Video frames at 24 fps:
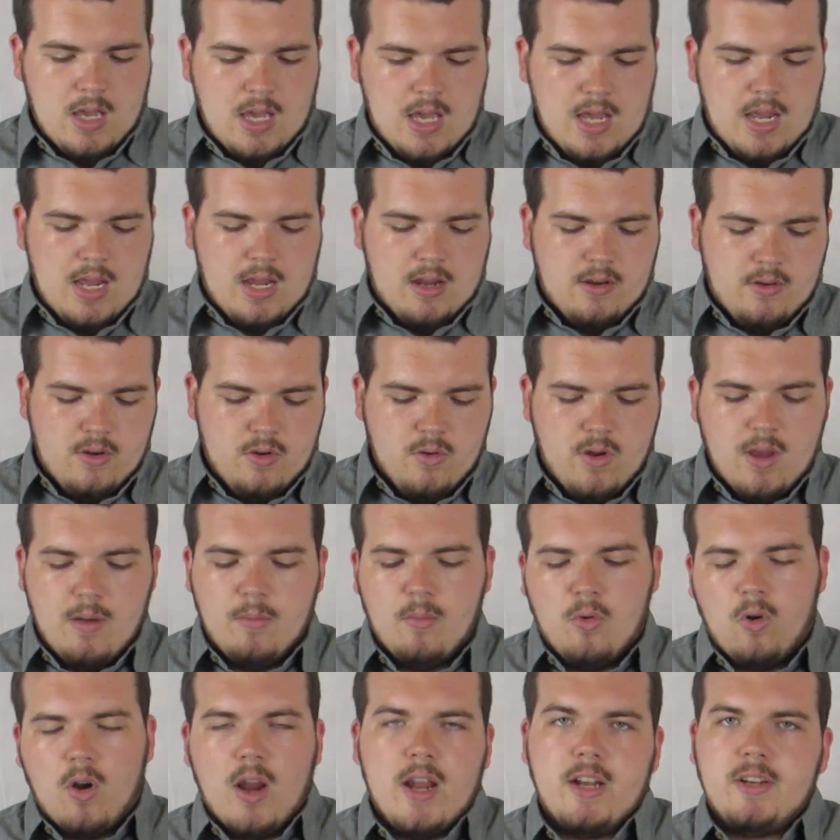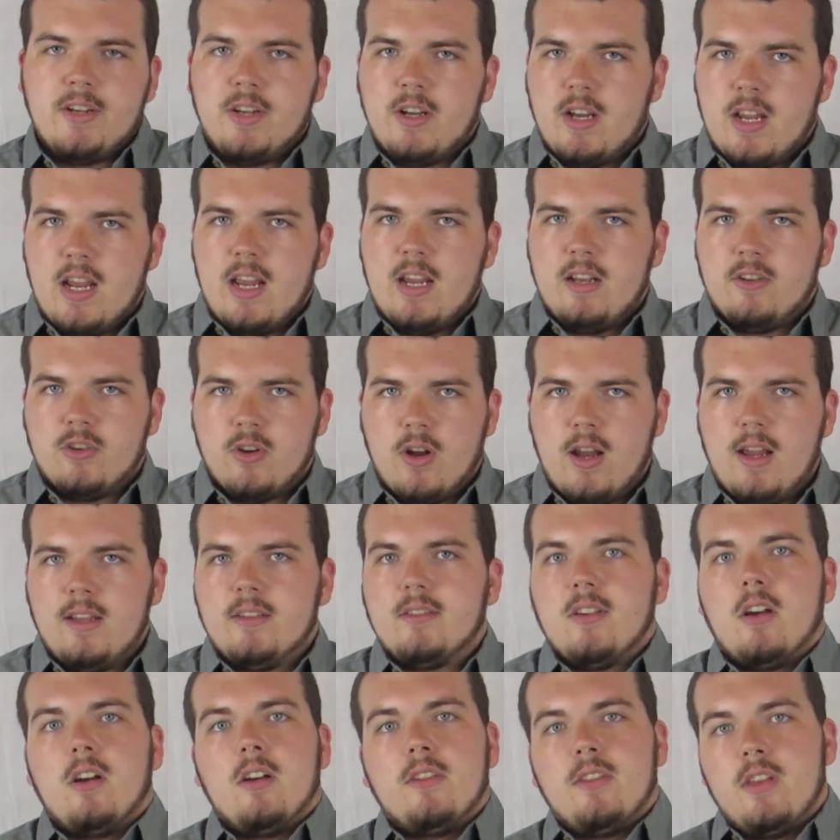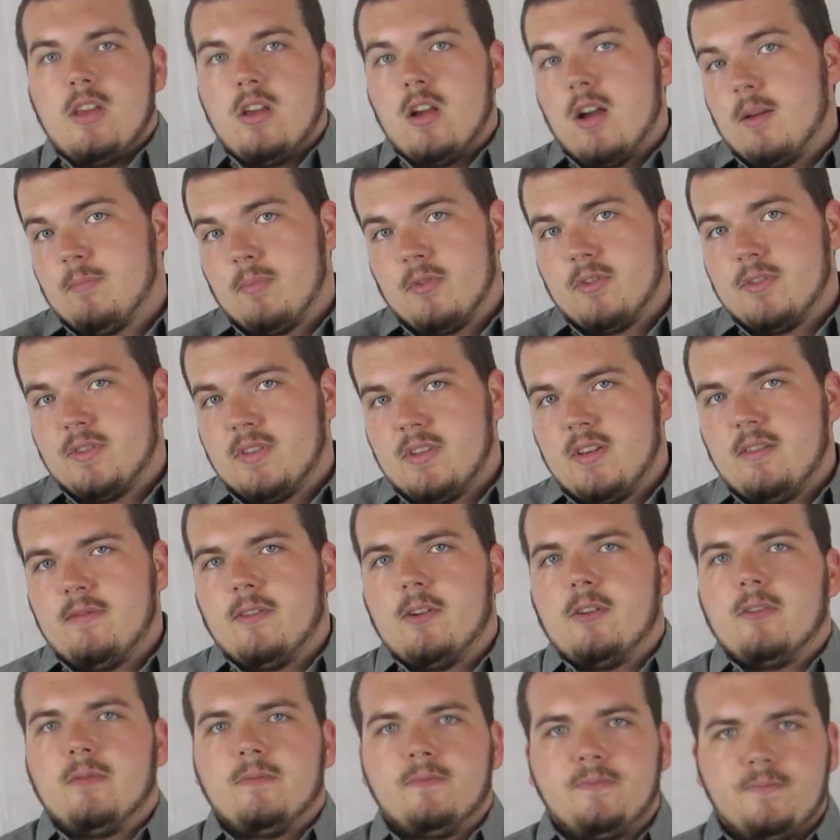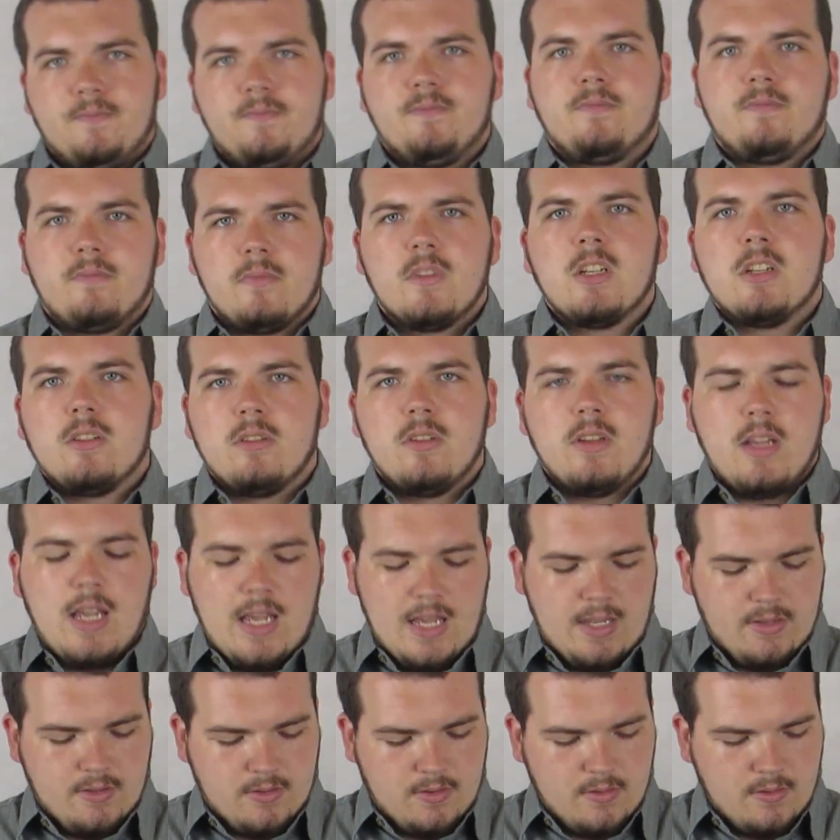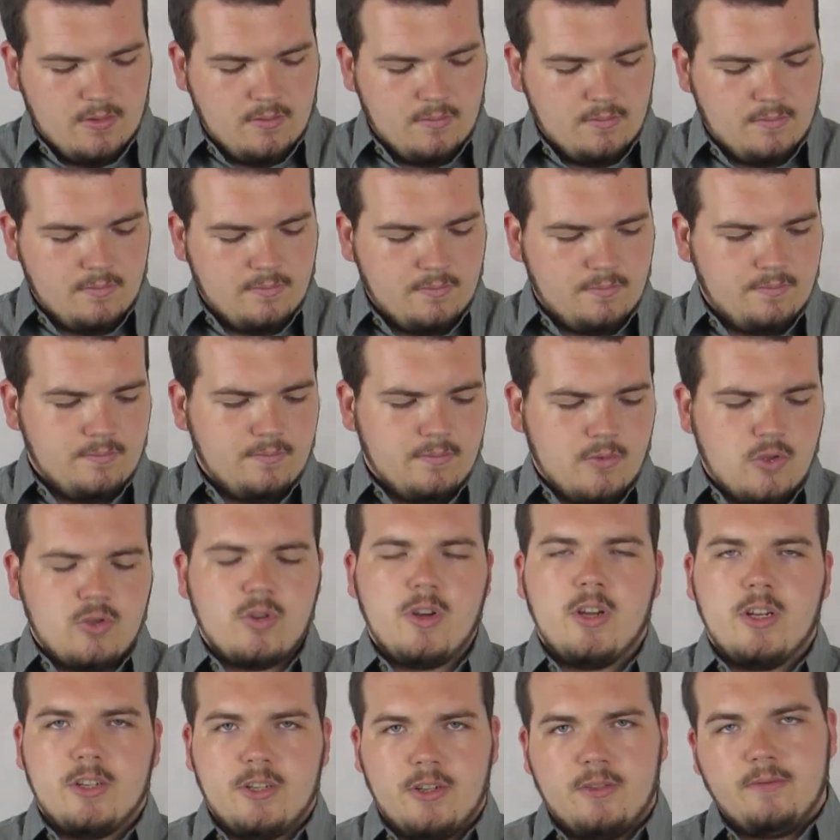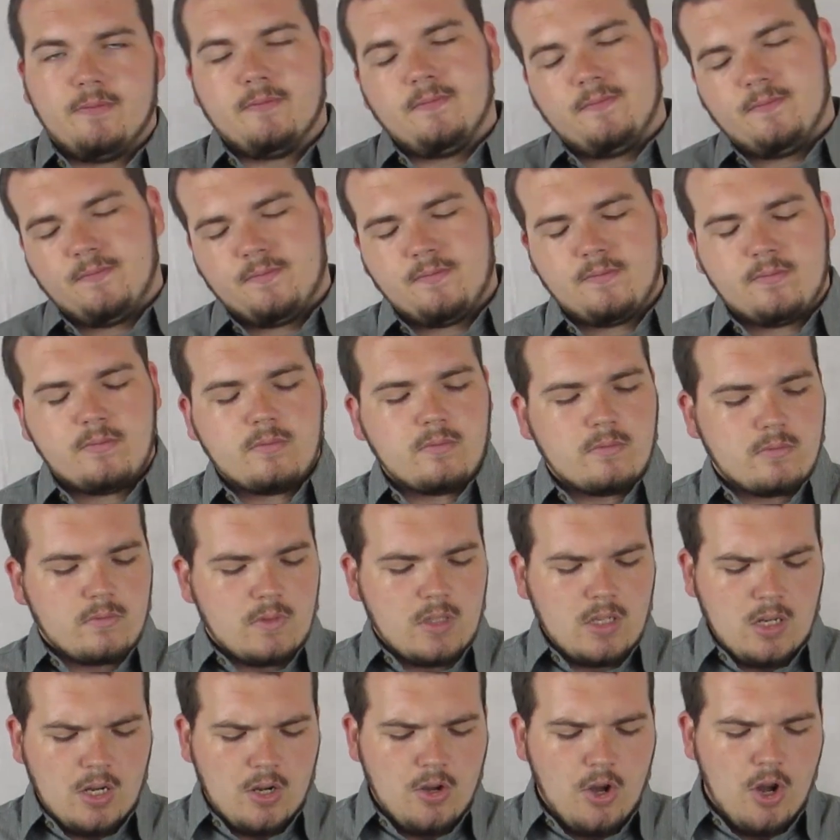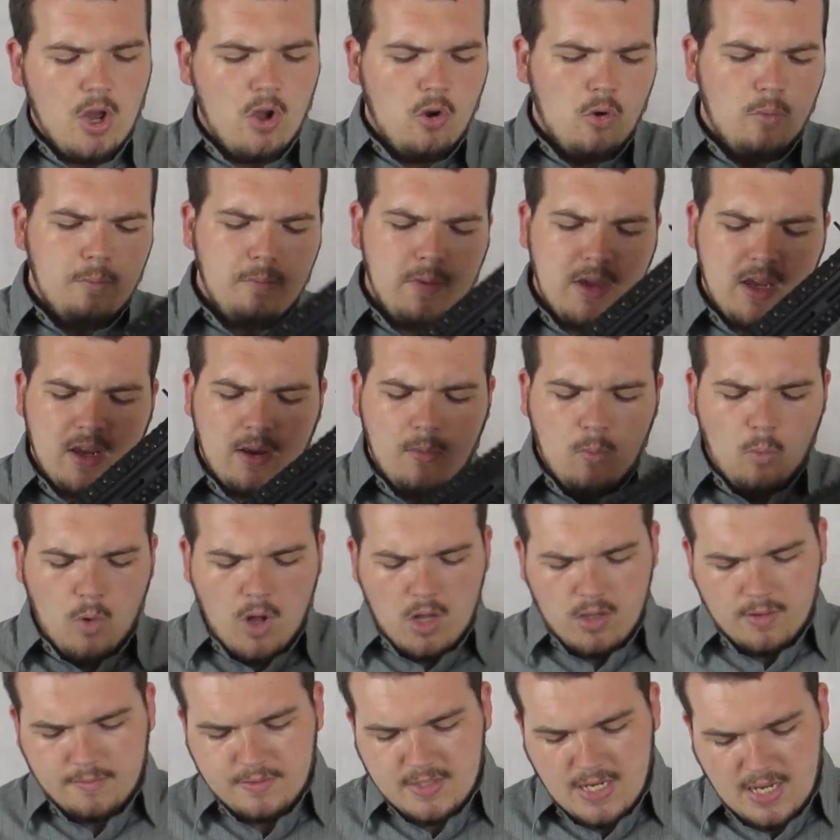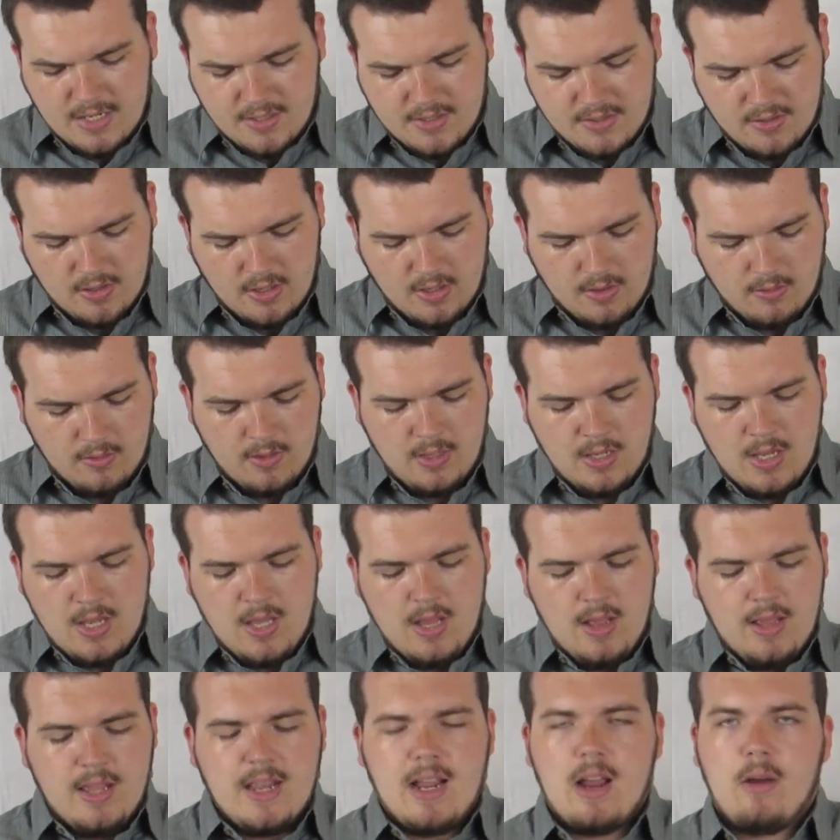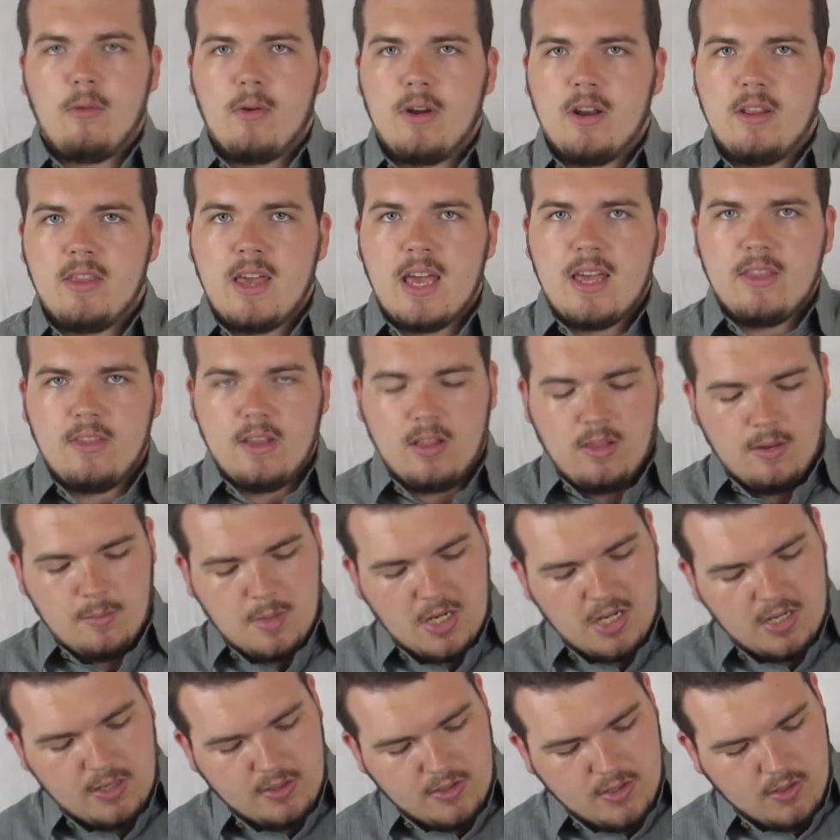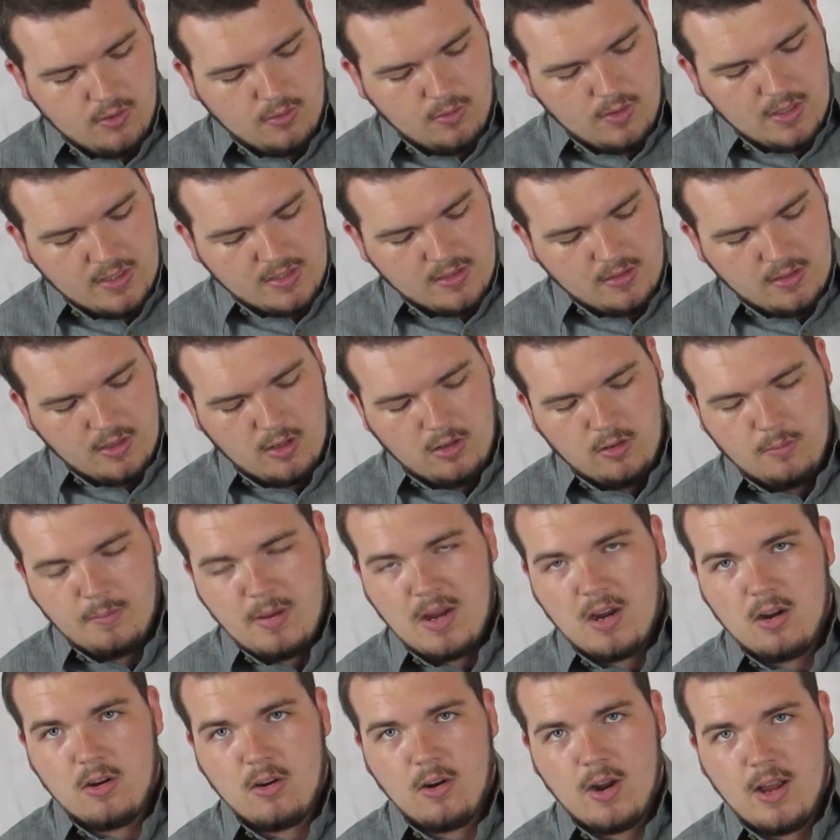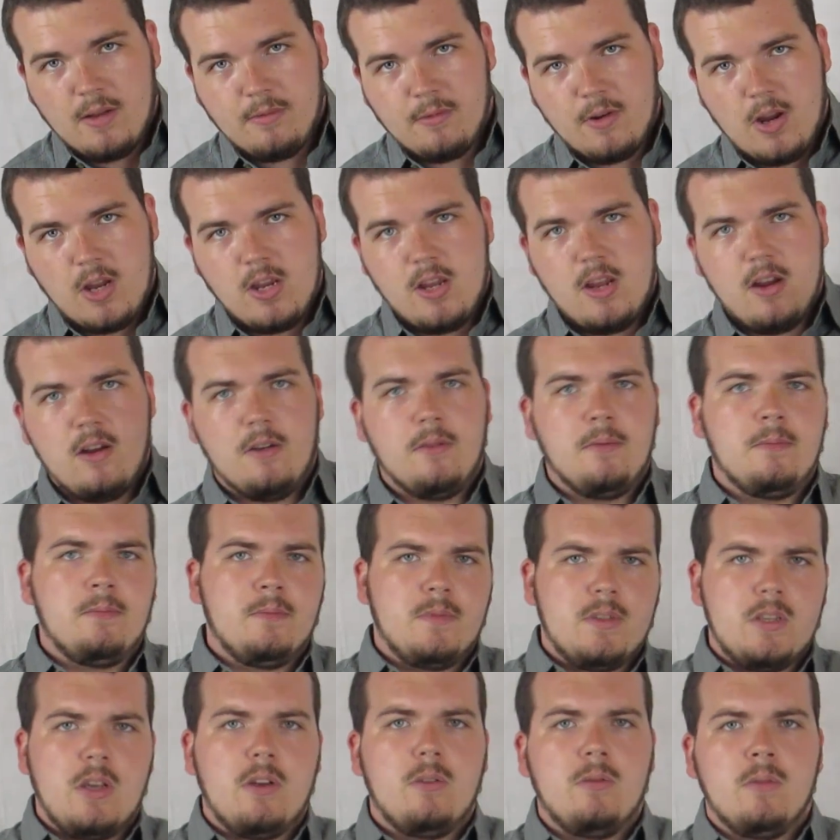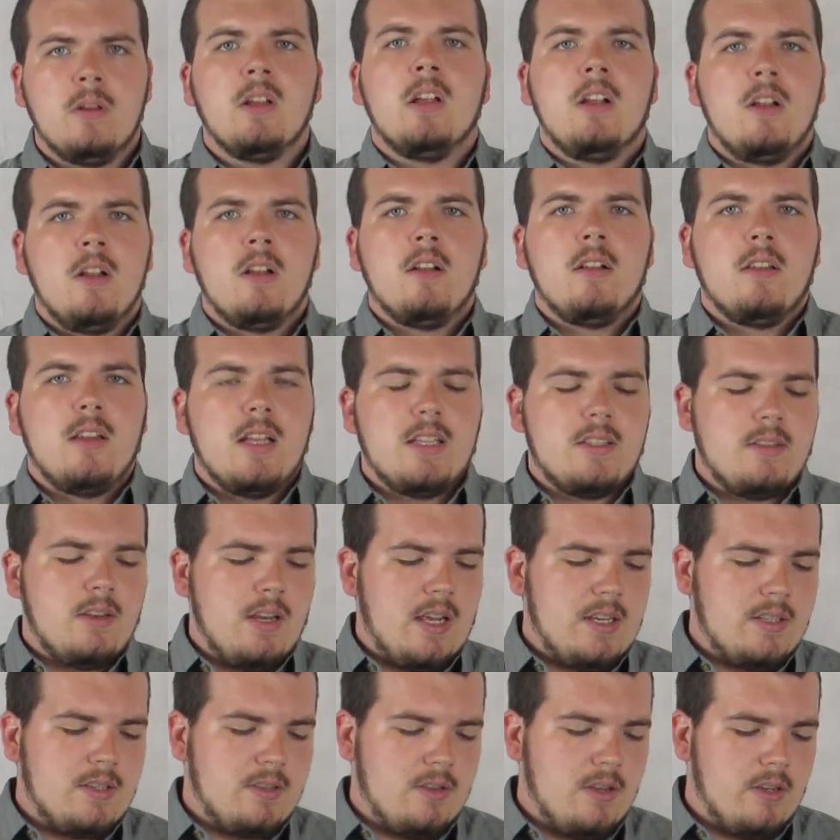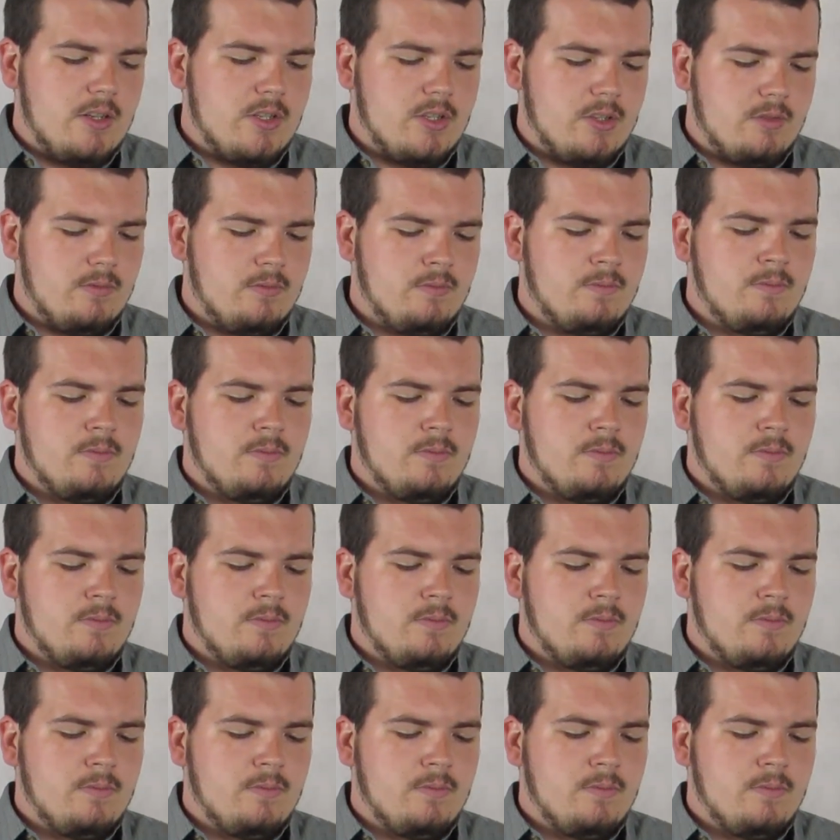And you get more H&K trades on the upper receiver as tradition. No big wall of text though. They got rid of that, they limited to this little paragraph right here, so that's a nice addition.